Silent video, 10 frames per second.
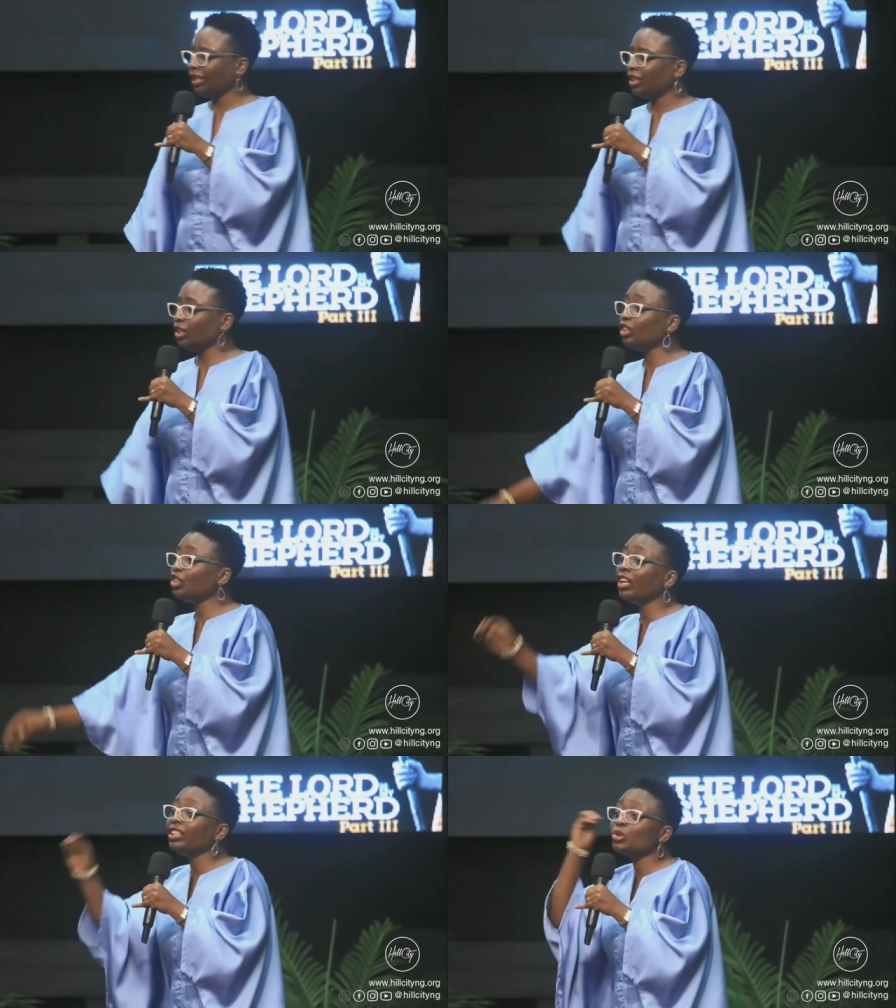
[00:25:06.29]
you
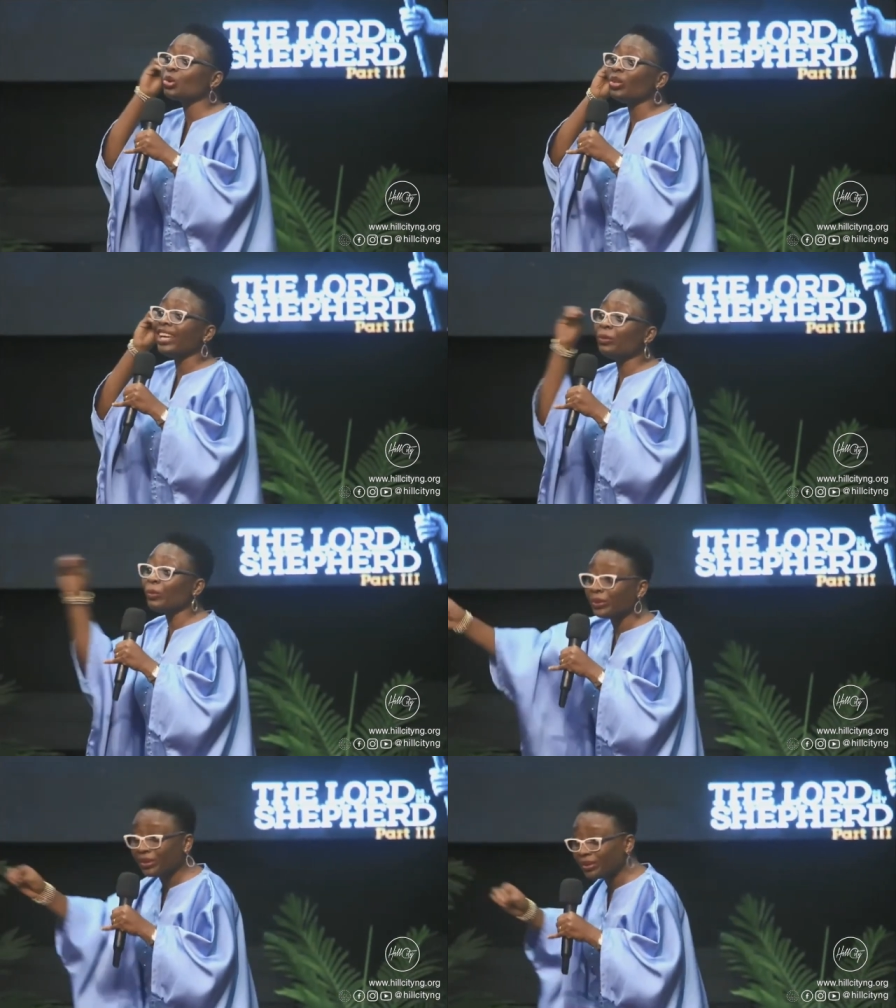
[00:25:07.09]
know, not used to hear
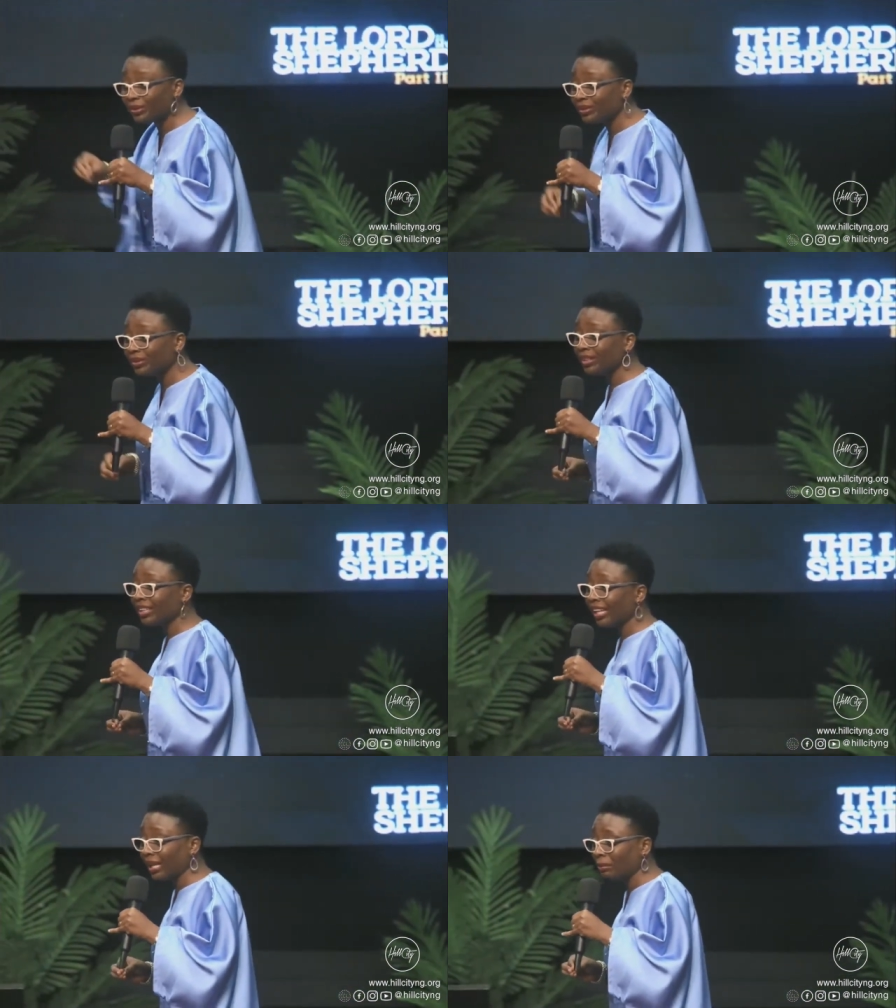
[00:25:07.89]
word.
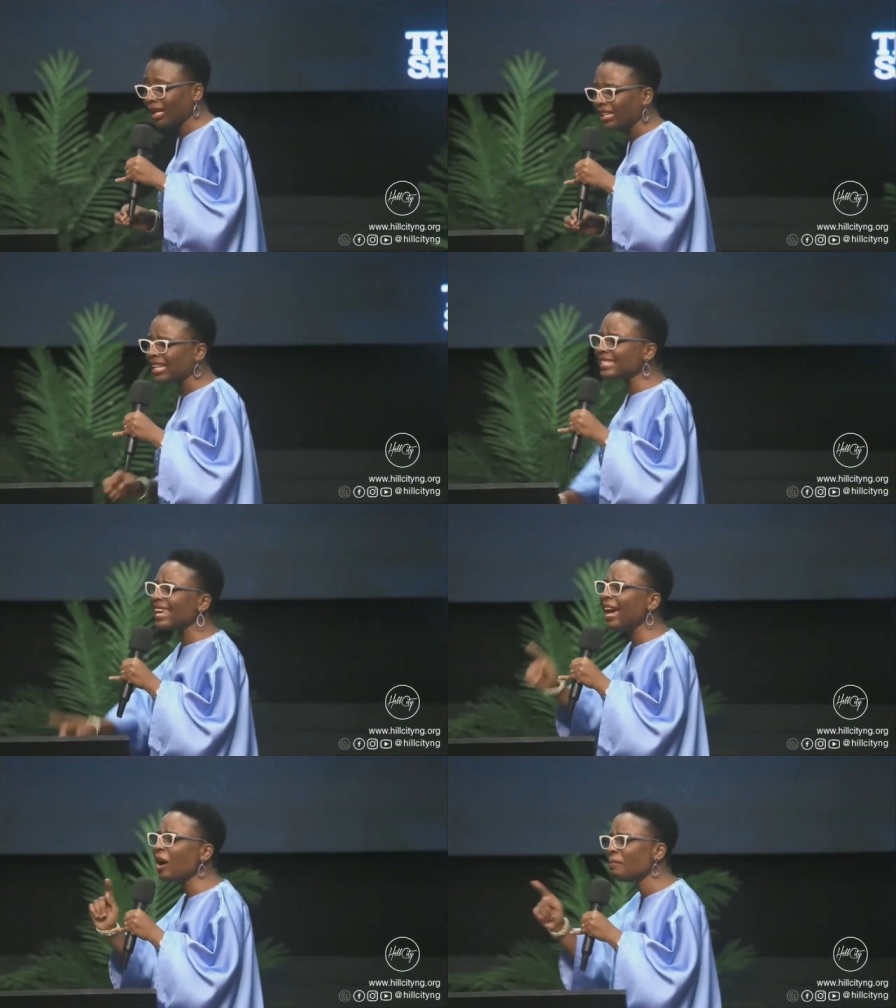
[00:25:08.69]
Amen.
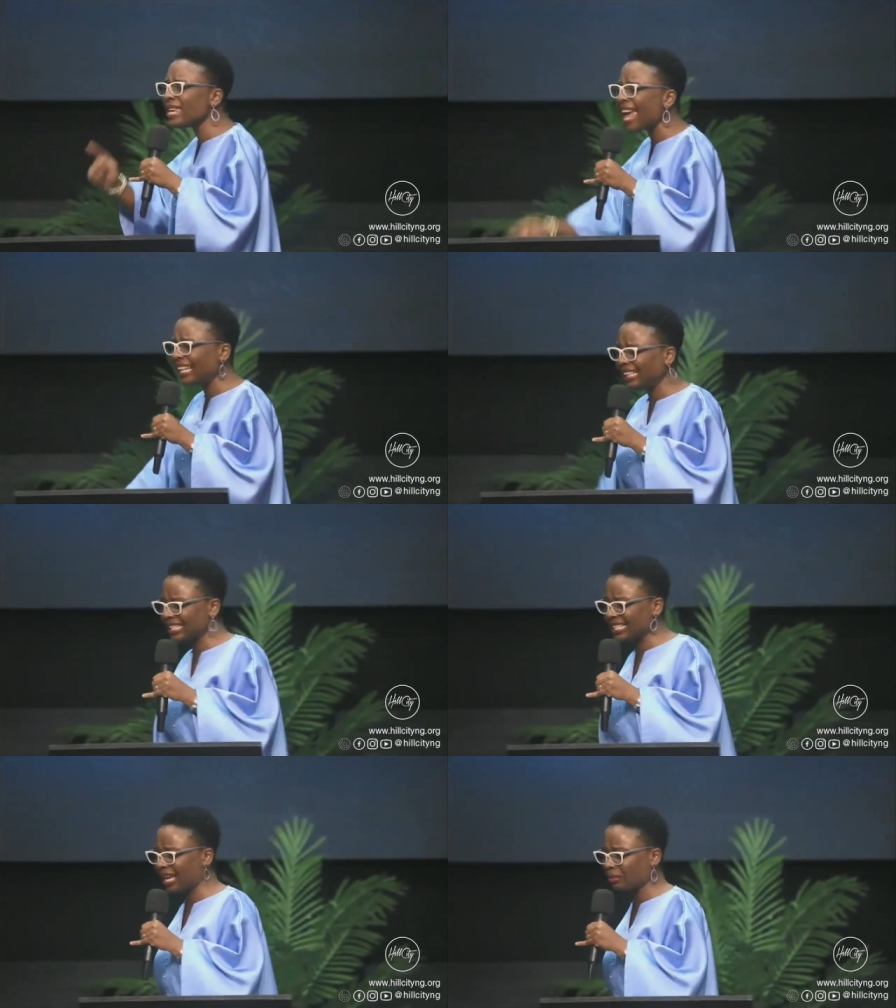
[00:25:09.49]
Tell me
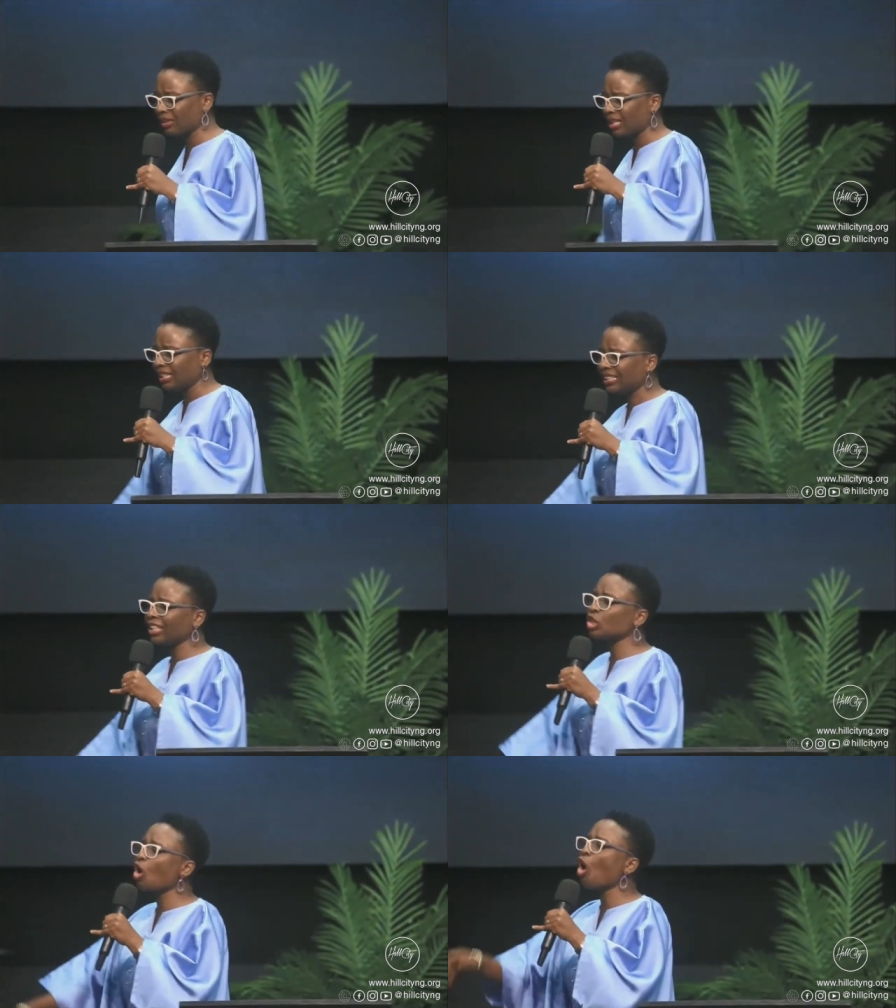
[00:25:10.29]
anytime
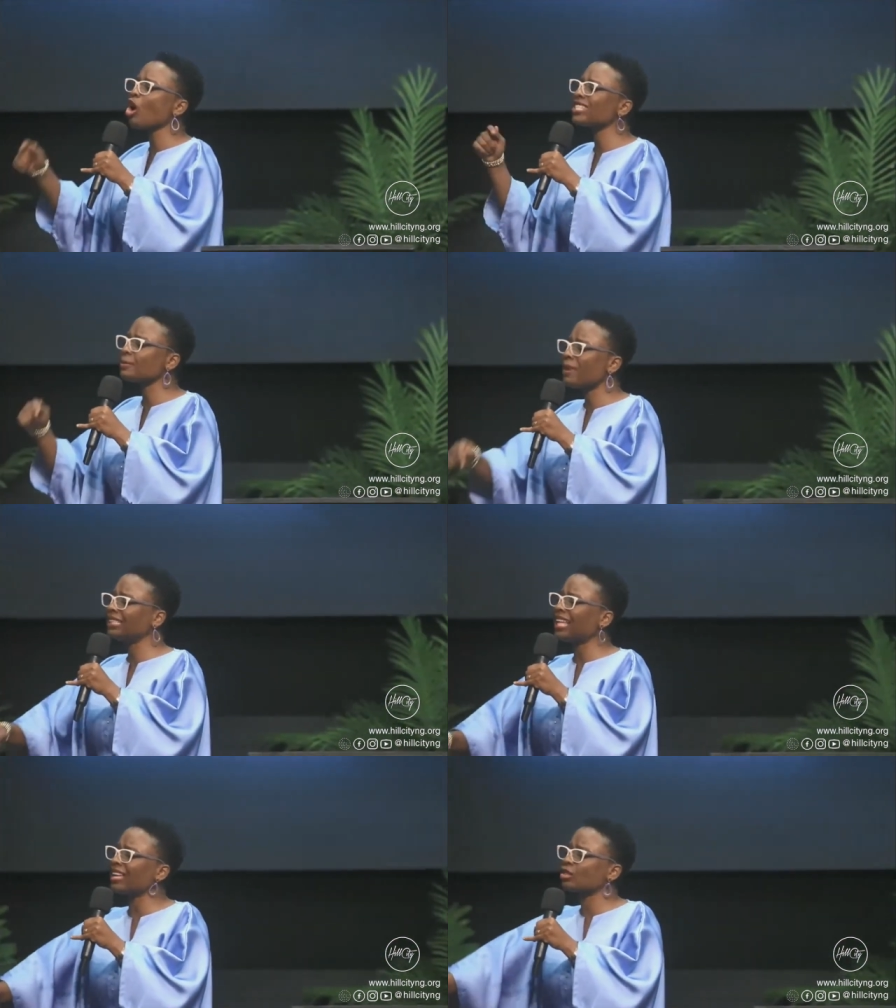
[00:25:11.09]
that your
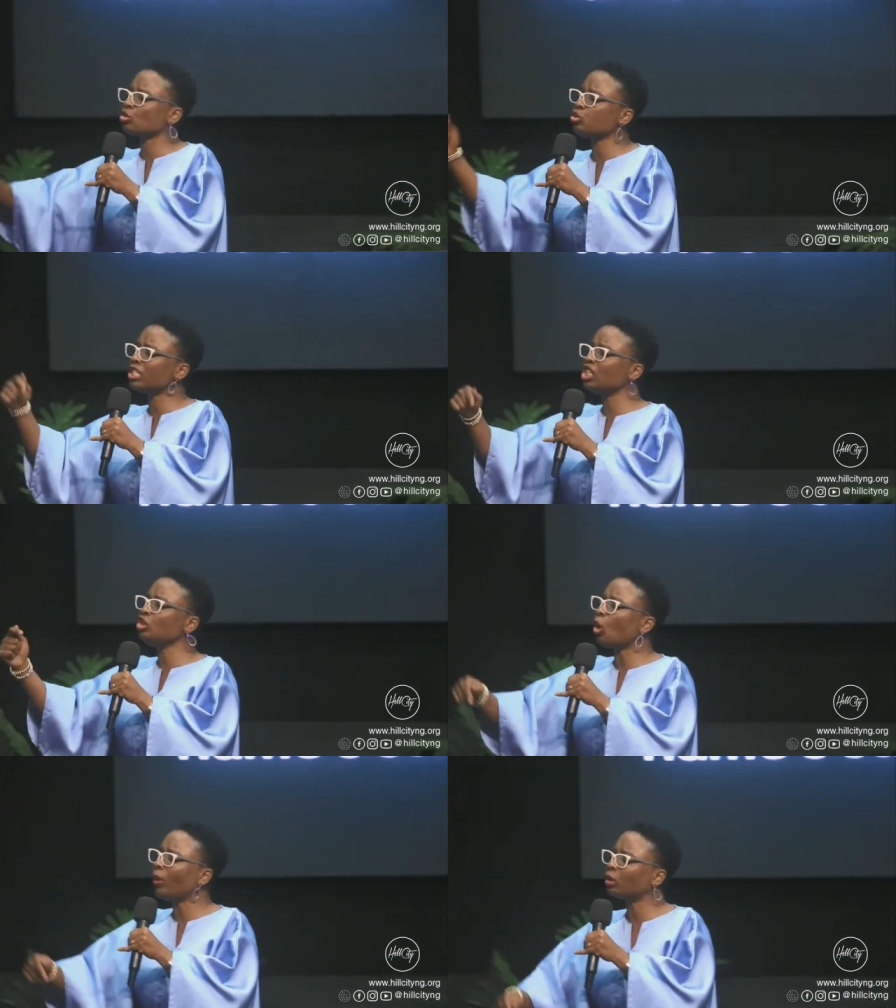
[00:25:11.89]
husband has stood in
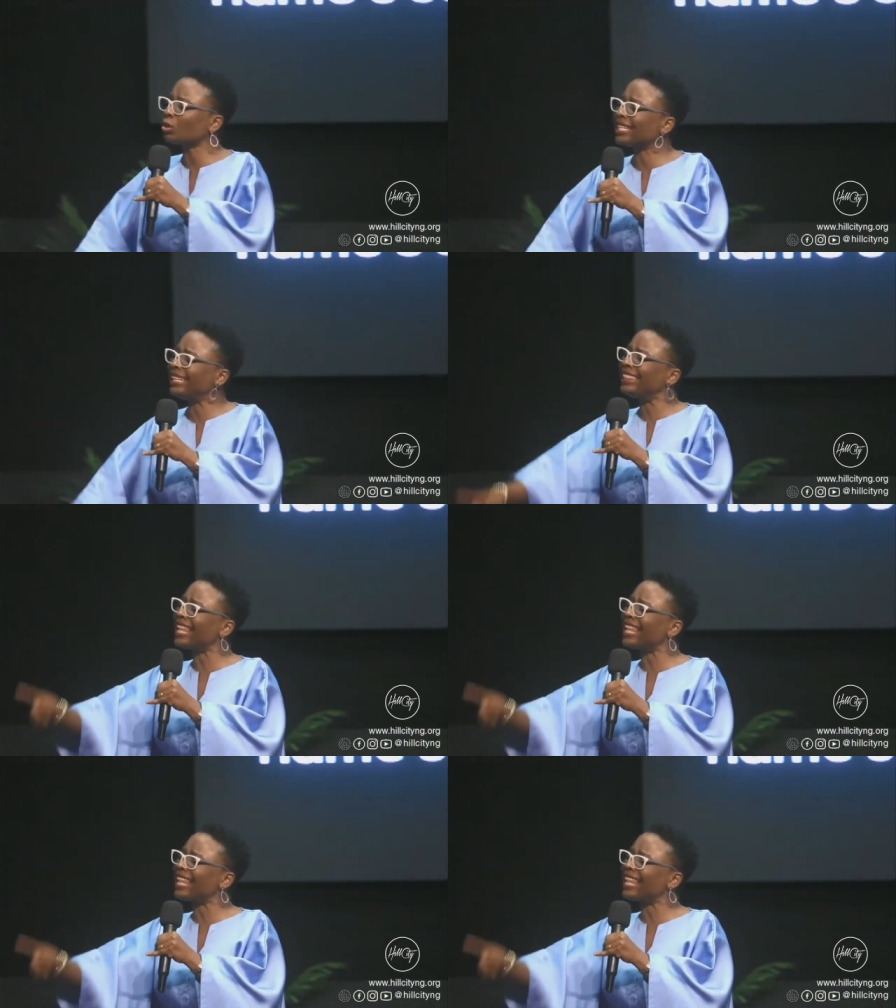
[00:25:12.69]
your way to say,